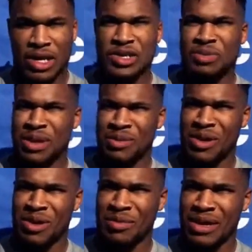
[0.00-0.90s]
I just play
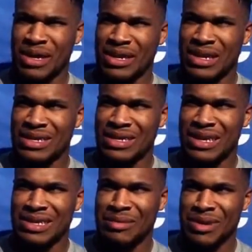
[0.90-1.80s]
ball, man.
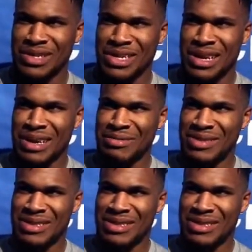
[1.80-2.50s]
That's not my job.